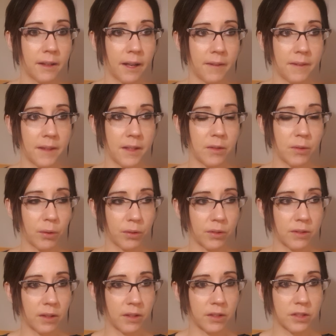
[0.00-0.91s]
and they're not
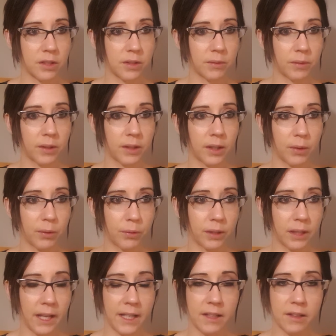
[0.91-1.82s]
such a
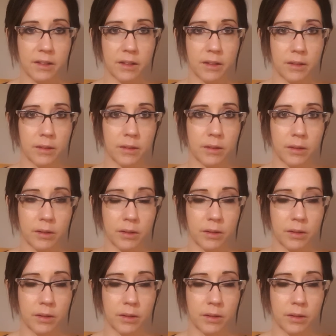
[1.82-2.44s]
guilt-laden,